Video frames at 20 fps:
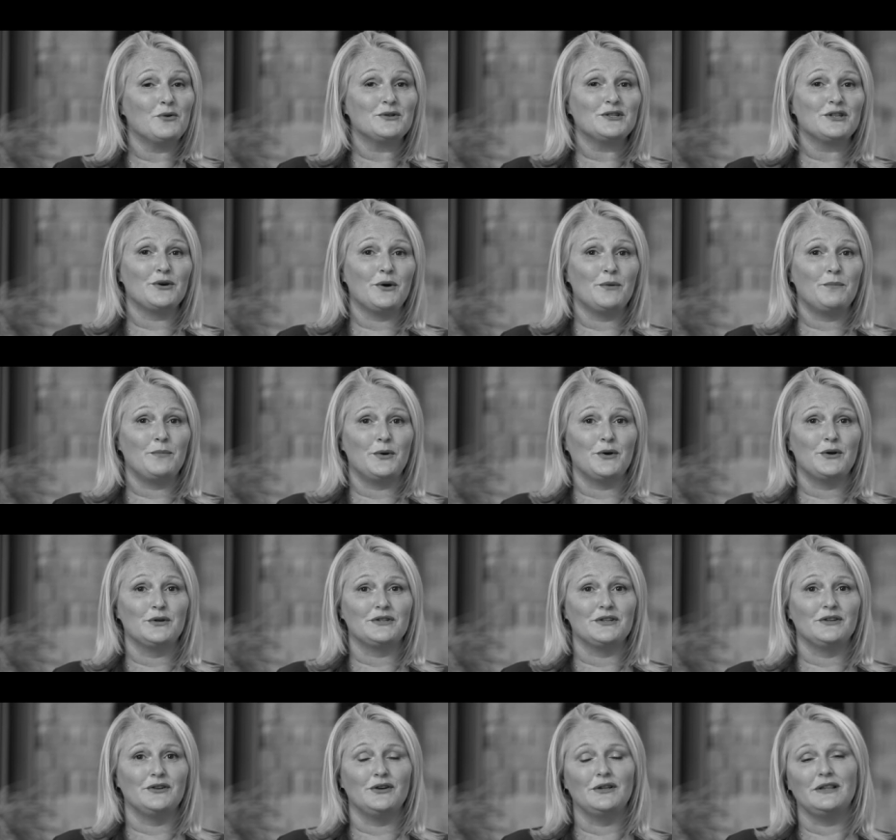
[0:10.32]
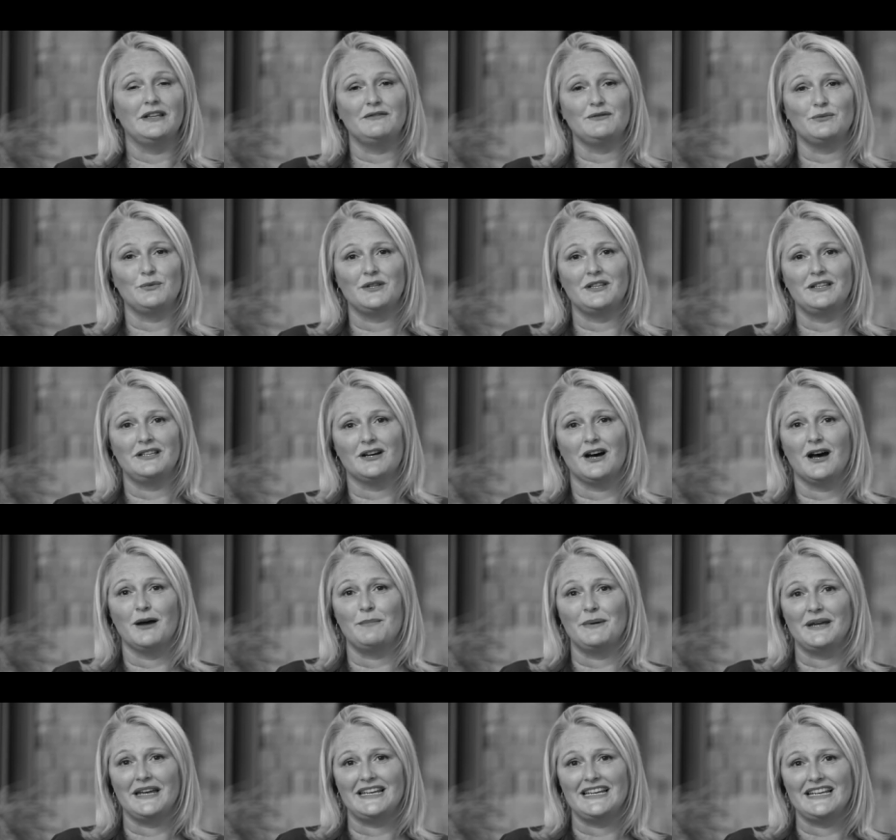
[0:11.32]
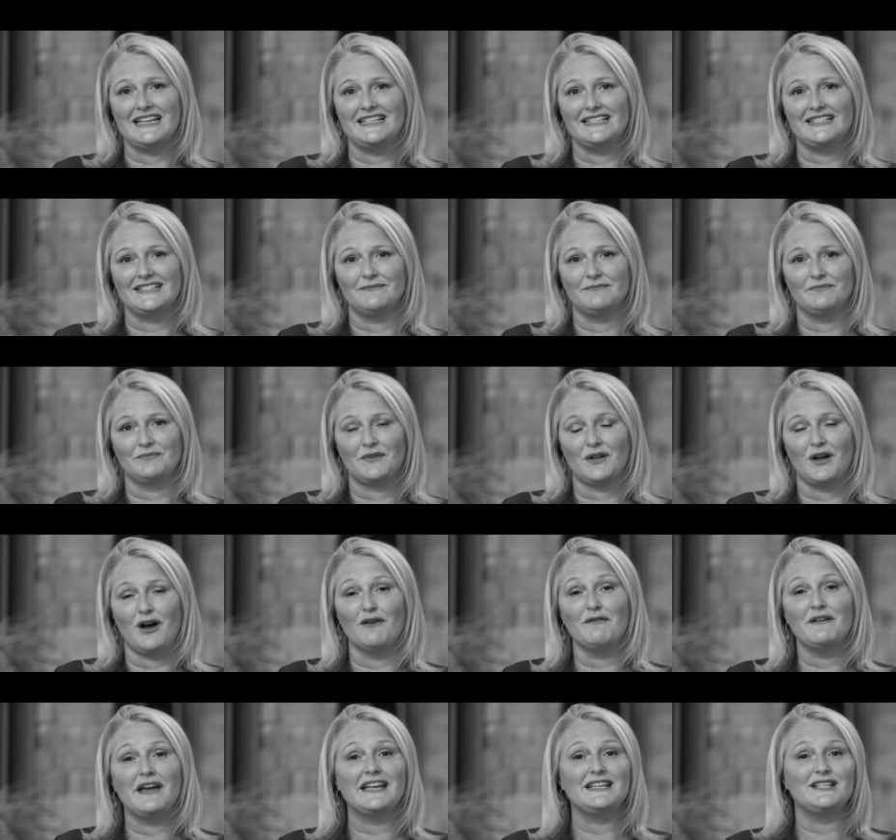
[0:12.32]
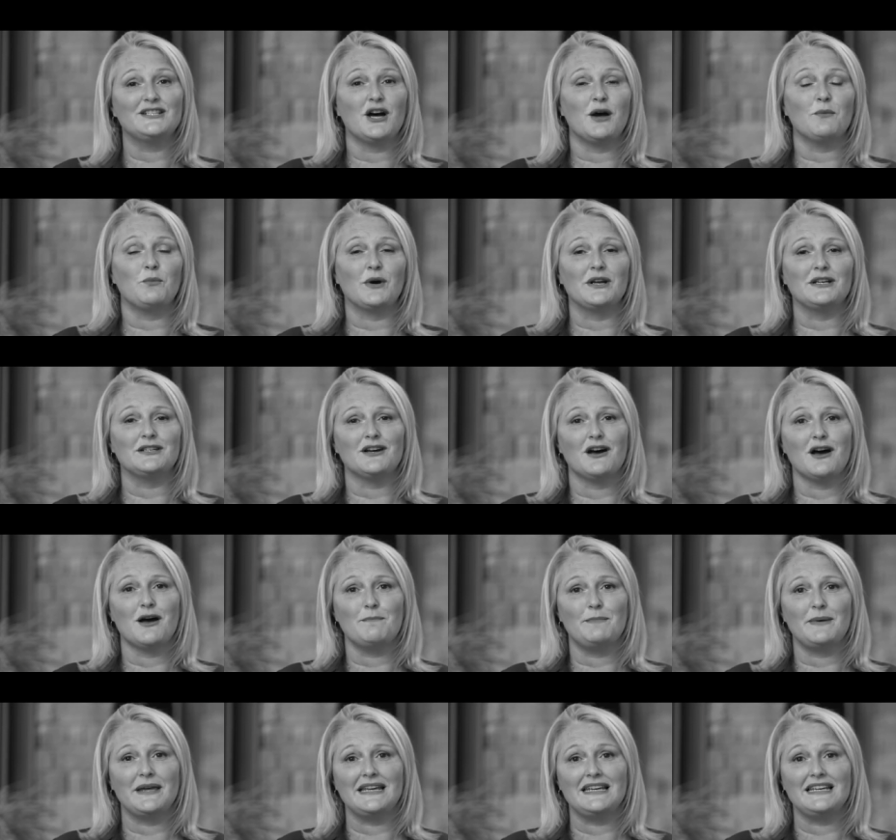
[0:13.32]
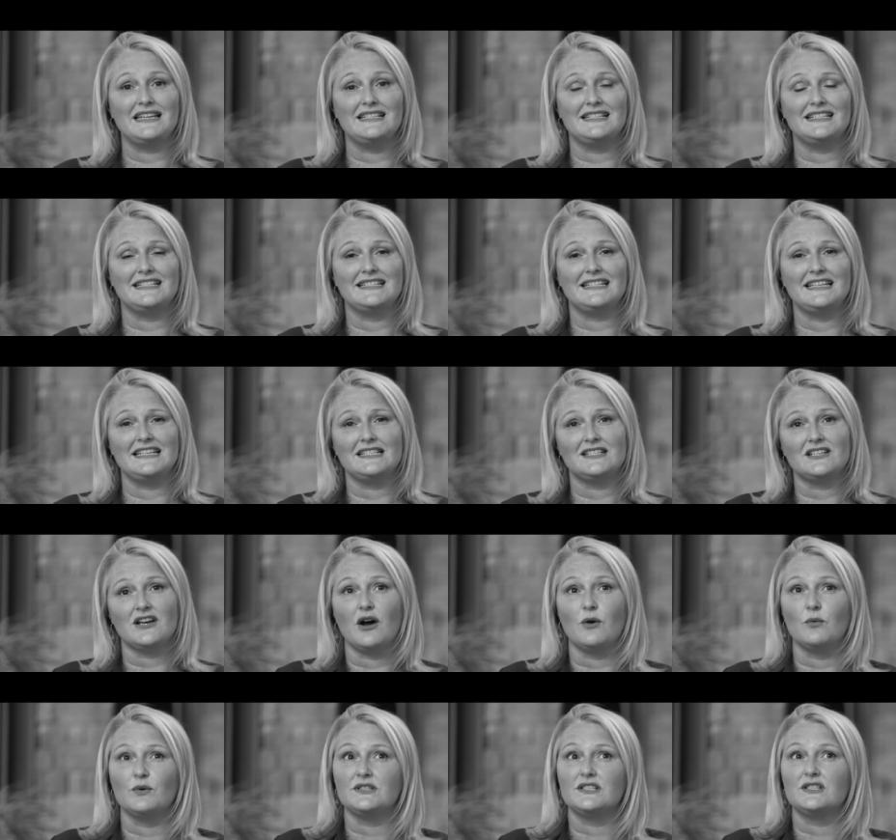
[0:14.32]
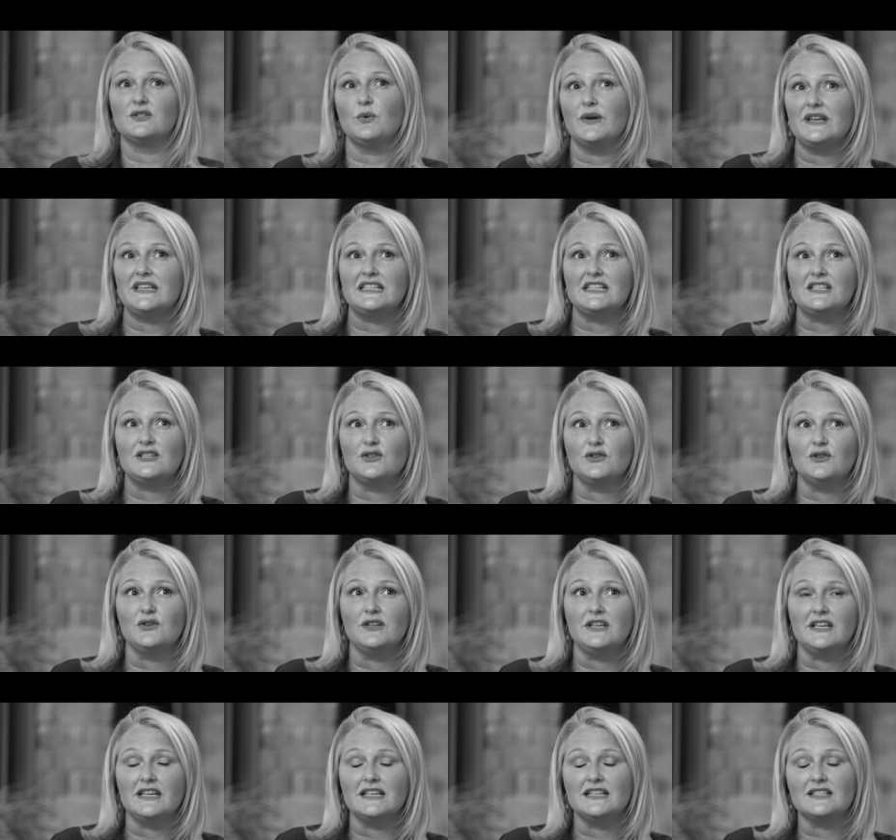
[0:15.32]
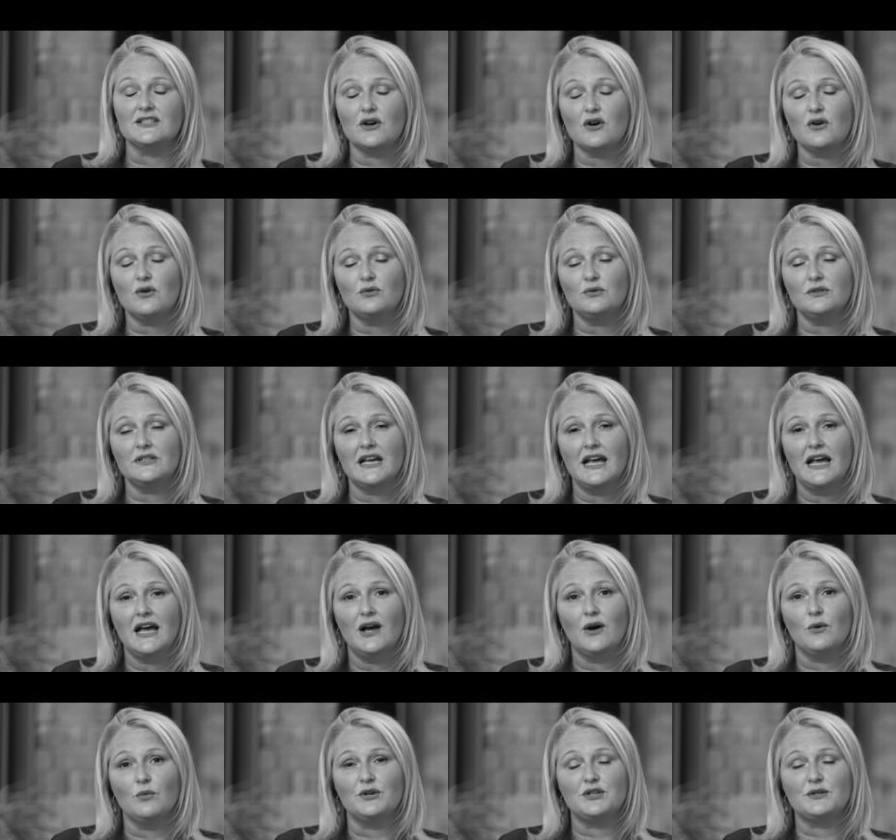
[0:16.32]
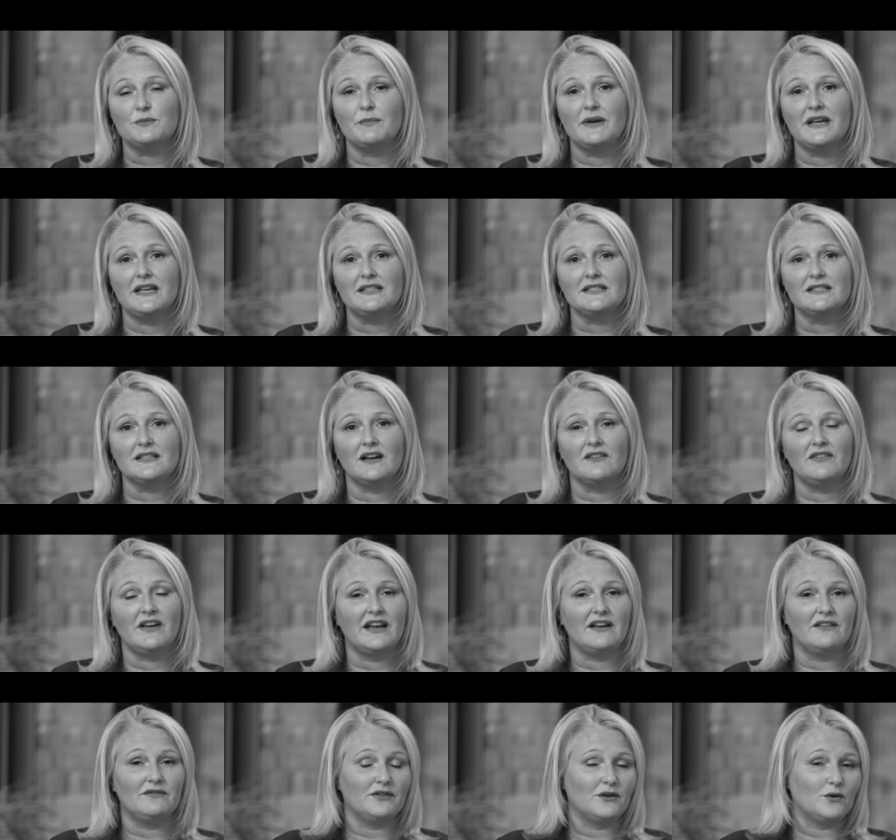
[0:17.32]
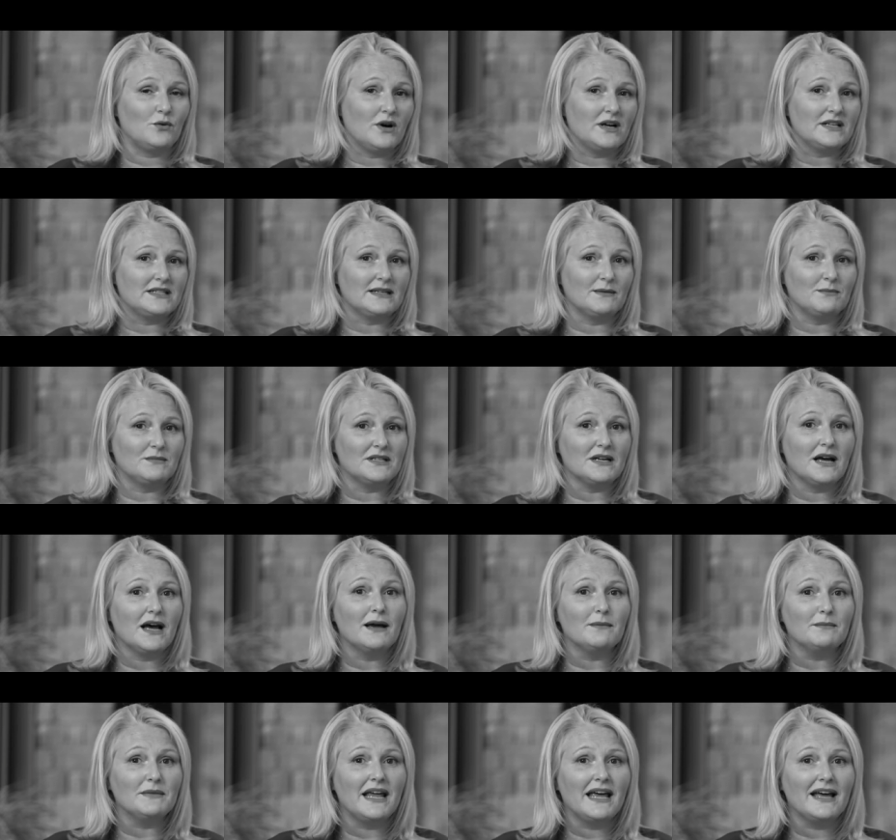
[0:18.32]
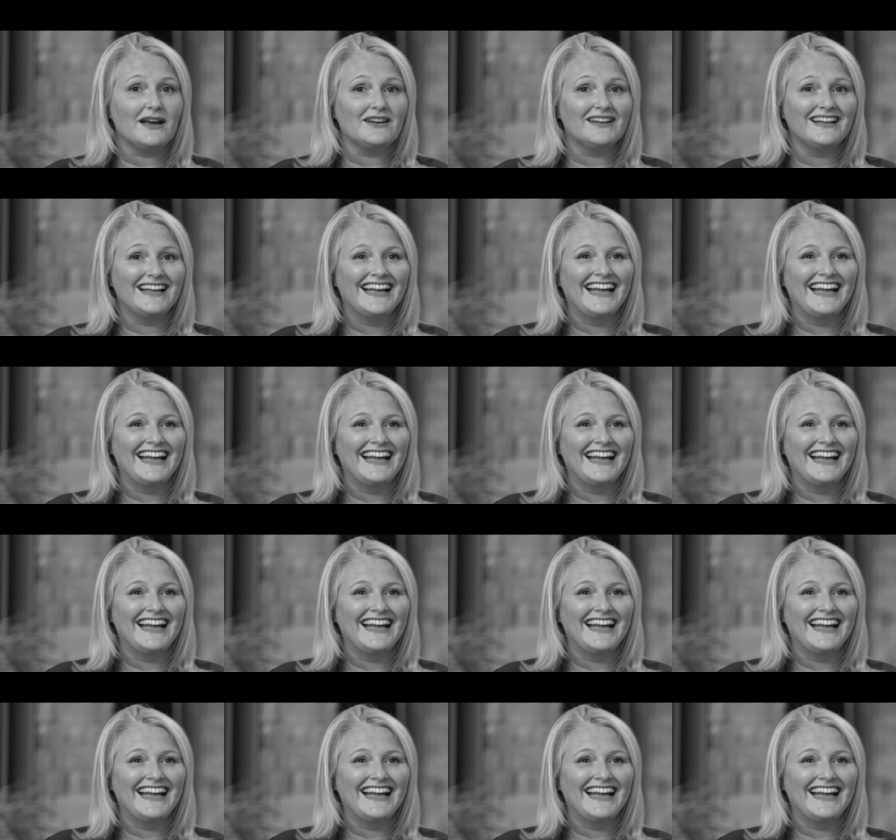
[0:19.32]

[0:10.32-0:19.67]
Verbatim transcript: also a person who lives with diabetes. I've had type 1 diabetes since I was 22 years old, which means that I've had it for quite some time now.